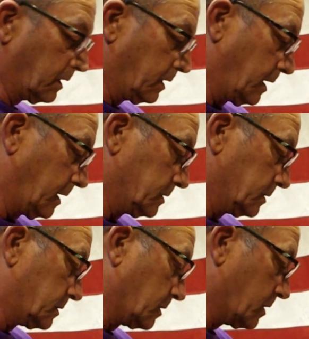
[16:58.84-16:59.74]
Now that
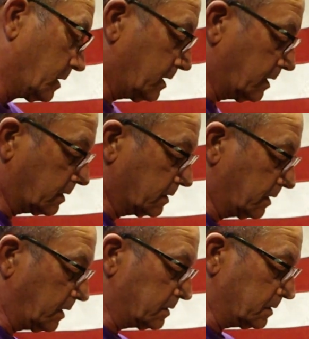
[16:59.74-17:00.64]
hasn't started yet because
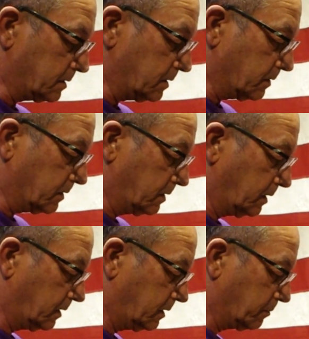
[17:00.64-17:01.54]
it hasn't zeroed.
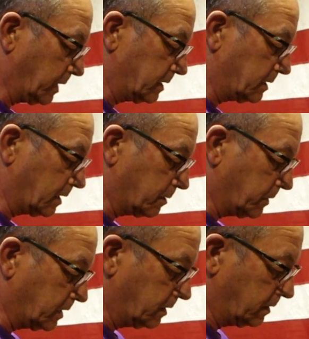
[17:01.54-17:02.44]
It might take a
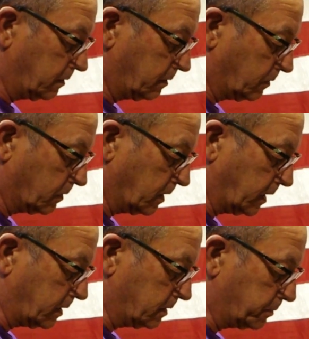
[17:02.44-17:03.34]
minute, or
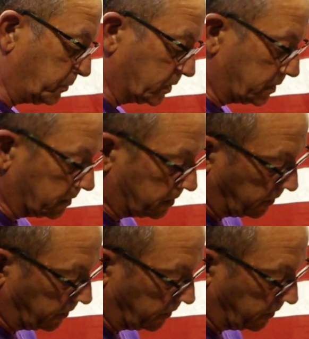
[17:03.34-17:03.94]
I can just push the